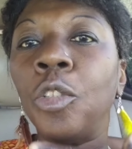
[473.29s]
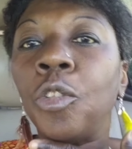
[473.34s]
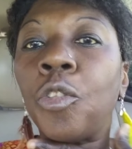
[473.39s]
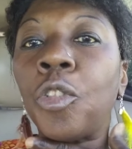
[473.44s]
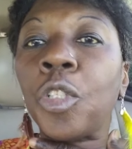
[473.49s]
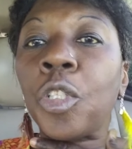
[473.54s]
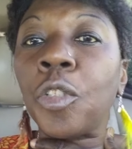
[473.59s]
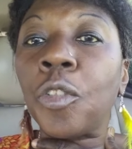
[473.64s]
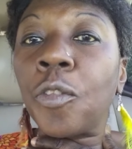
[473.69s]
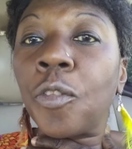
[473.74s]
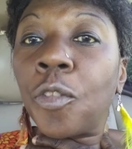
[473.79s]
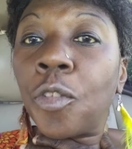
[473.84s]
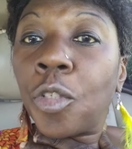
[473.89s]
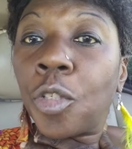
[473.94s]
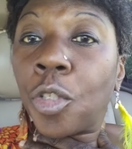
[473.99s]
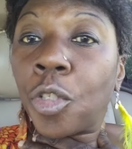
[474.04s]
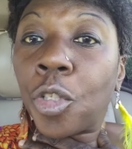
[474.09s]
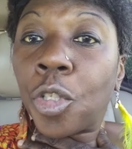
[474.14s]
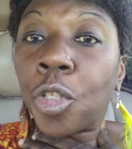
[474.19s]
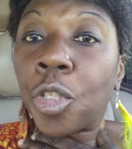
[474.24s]
st
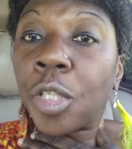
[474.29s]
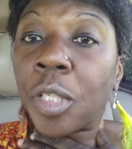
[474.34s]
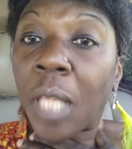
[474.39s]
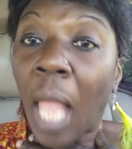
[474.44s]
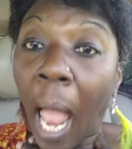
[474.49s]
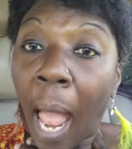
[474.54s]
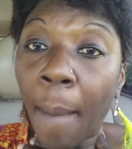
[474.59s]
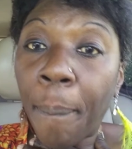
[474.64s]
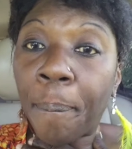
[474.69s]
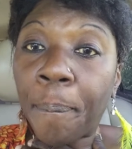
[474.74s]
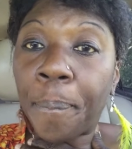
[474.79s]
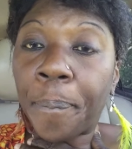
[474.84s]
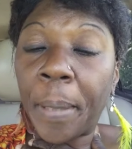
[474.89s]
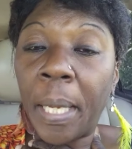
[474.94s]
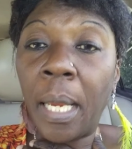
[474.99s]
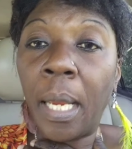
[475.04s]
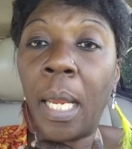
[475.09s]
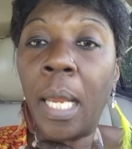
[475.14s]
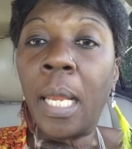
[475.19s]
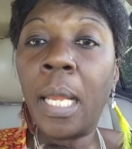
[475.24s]

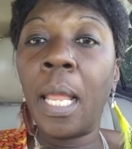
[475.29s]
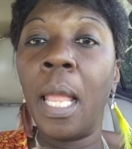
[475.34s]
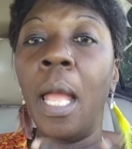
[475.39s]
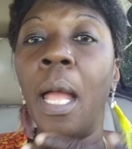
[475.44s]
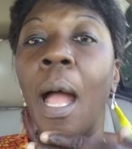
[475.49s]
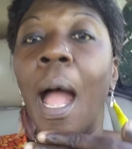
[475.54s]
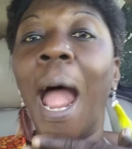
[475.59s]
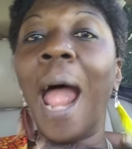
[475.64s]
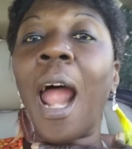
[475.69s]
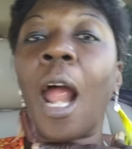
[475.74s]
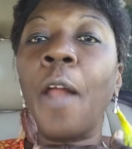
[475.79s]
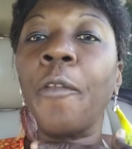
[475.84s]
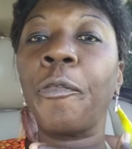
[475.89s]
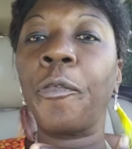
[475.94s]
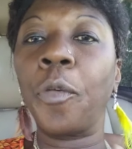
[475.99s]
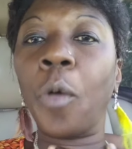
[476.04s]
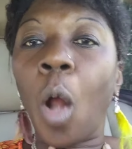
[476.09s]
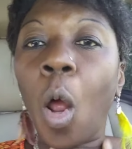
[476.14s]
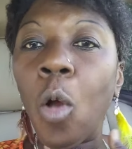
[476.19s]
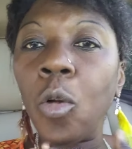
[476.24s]
stopping our
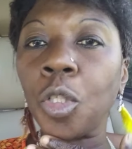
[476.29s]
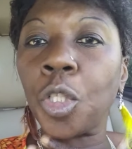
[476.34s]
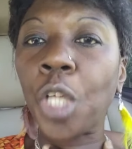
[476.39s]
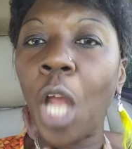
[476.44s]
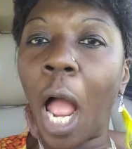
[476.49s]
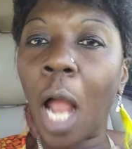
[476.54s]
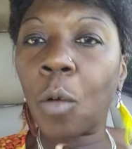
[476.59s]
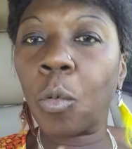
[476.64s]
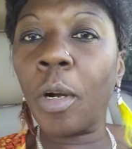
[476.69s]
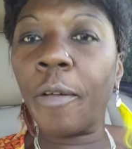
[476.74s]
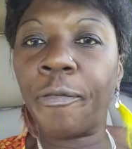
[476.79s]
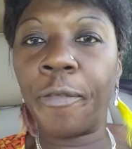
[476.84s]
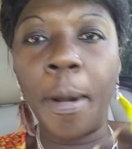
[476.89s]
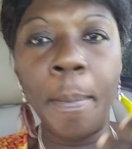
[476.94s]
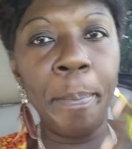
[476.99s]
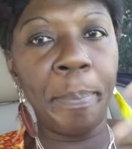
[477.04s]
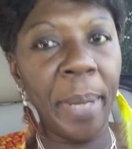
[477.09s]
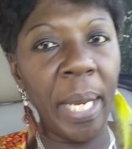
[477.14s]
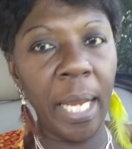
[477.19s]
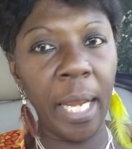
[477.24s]
throat chakra
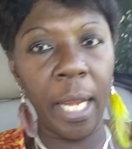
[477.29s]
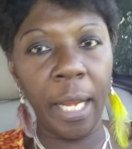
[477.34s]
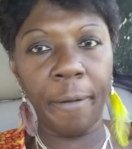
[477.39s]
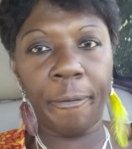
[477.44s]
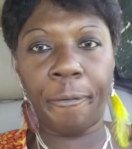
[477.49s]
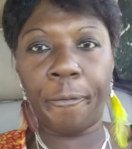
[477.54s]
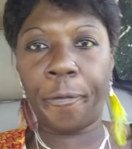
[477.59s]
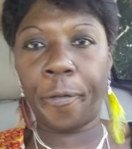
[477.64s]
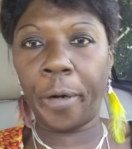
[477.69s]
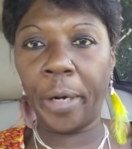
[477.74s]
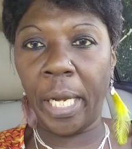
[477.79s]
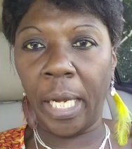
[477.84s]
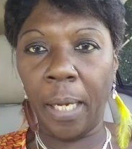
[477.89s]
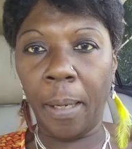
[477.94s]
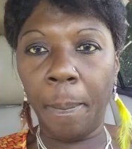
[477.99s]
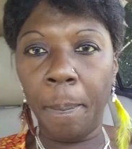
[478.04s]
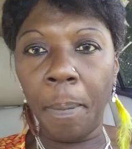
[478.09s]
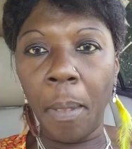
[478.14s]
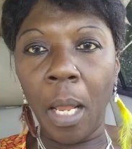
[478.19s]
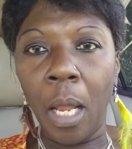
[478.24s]
from being
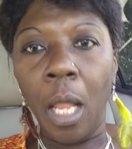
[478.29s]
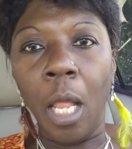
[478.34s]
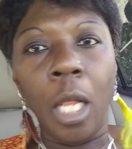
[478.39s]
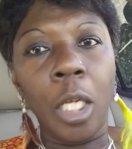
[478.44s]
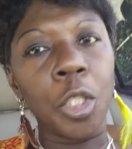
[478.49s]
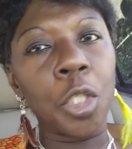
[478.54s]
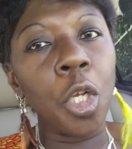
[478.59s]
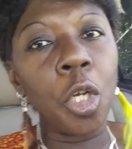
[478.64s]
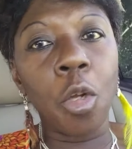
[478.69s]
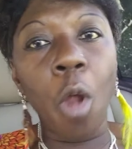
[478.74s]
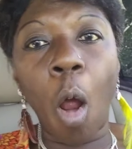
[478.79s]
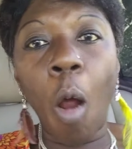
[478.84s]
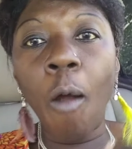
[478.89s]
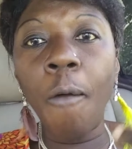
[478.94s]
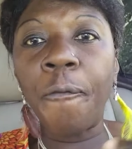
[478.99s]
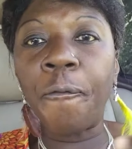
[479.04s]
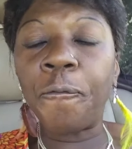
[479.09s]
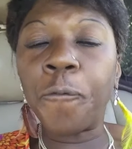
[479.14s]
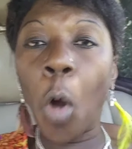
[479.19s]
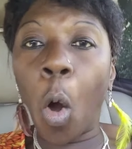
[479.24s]
free to
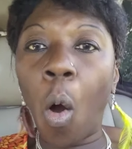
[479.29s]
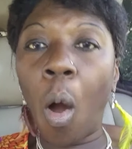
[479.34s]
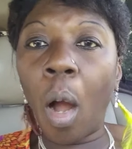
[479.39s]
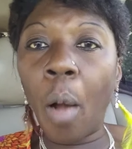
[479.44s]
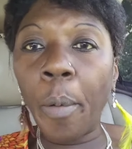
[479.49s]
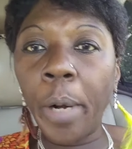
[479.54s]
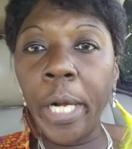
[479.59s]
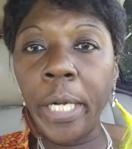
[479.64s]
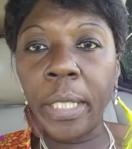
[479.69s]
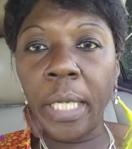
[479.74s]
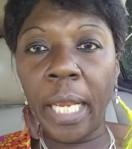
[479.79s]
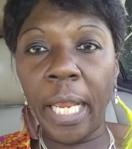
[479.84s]
go forward